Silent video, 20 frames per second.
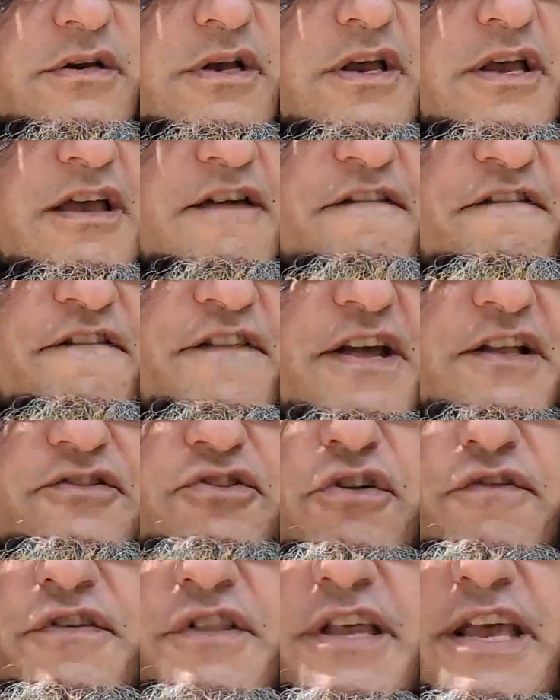It fits
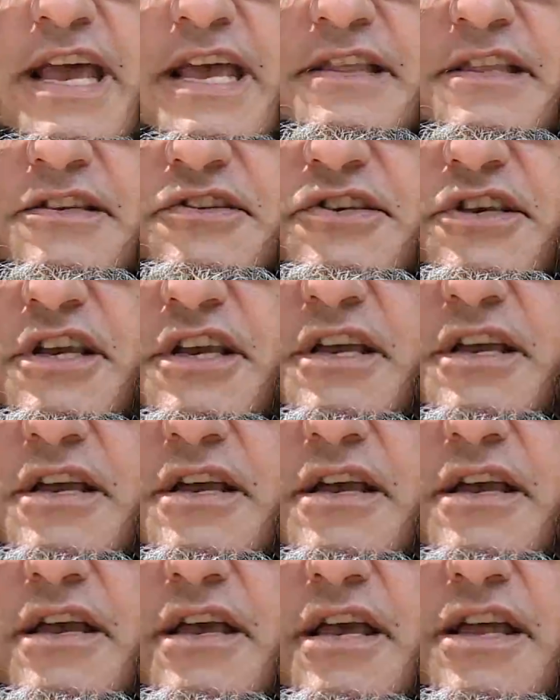over the A and the C
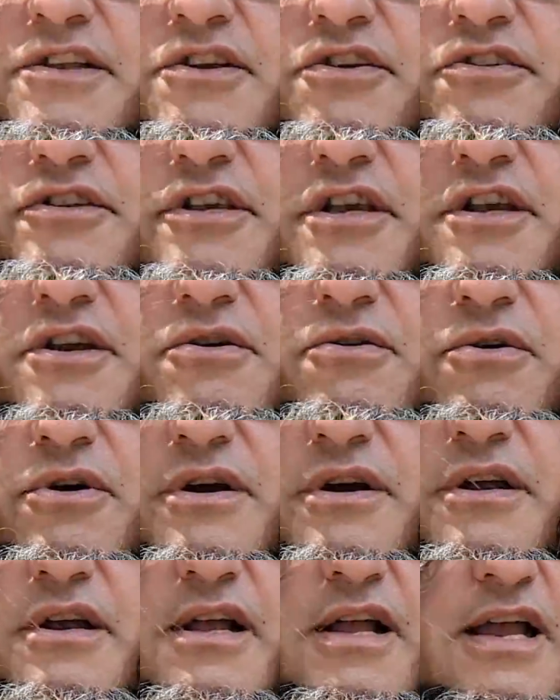in your D chord.
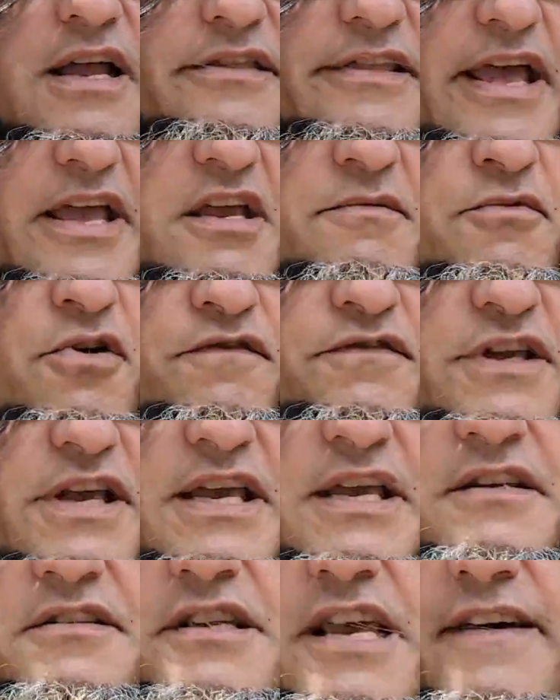Now you move to
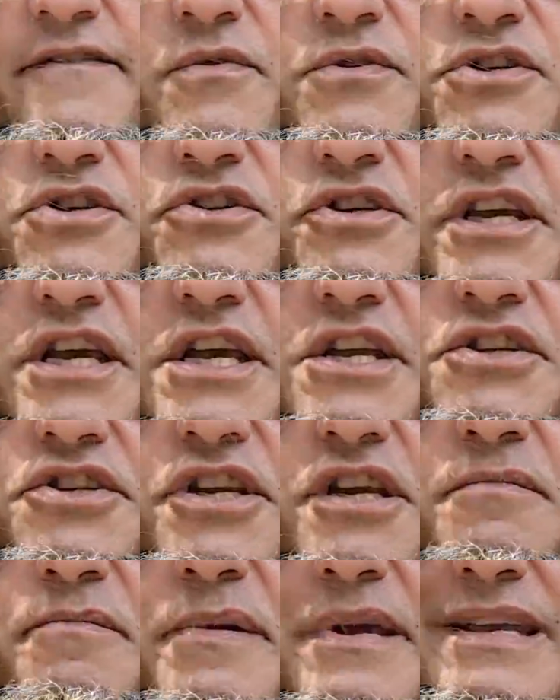E7, which is E,
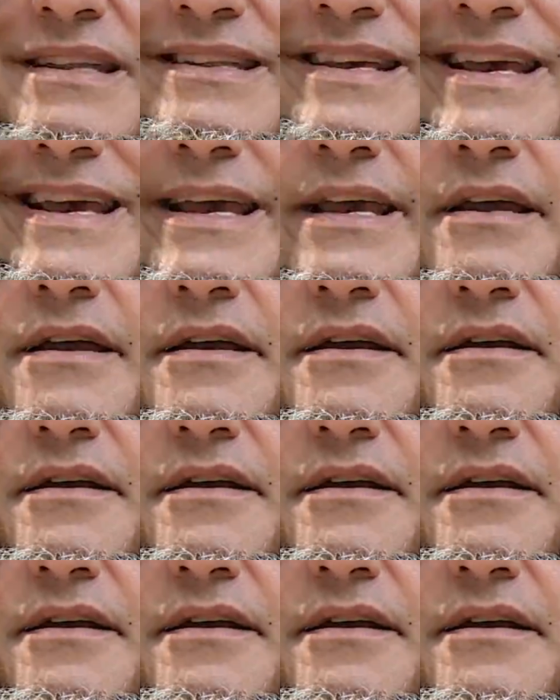G, B, D.